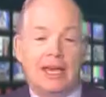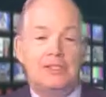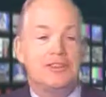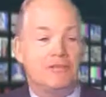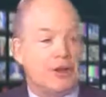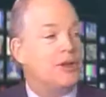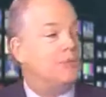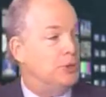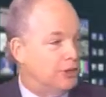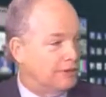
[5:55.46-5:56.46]
it's a
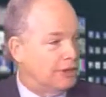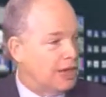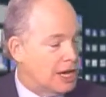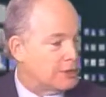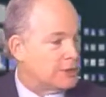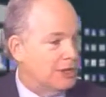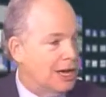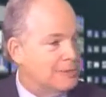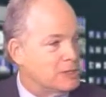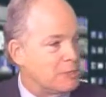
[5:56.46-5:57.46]
very beautiful country.
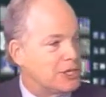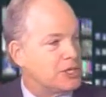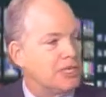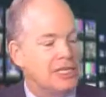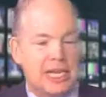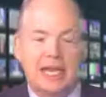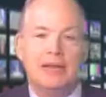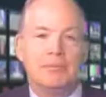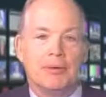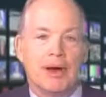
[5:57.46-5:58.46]
I'm especially
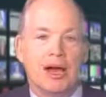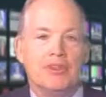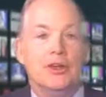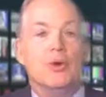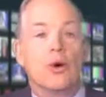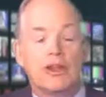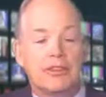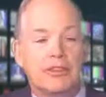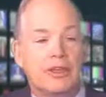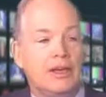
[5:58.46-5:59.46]
taken by the
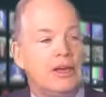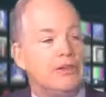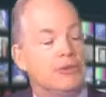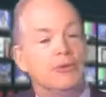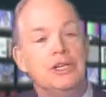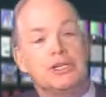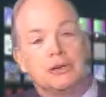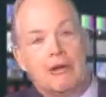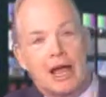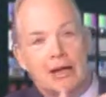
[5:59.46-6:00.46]
north, the
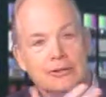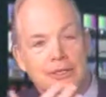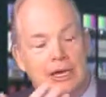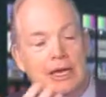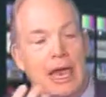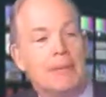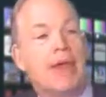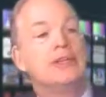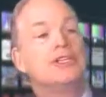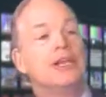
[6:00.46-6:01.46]
region around
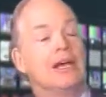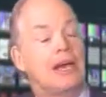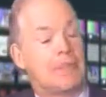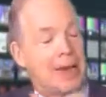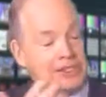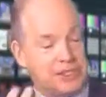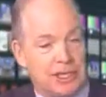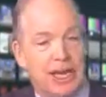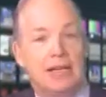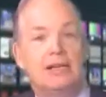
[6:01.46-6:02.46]

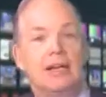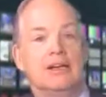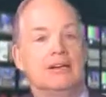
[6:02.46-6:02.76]
Cap-Haïtien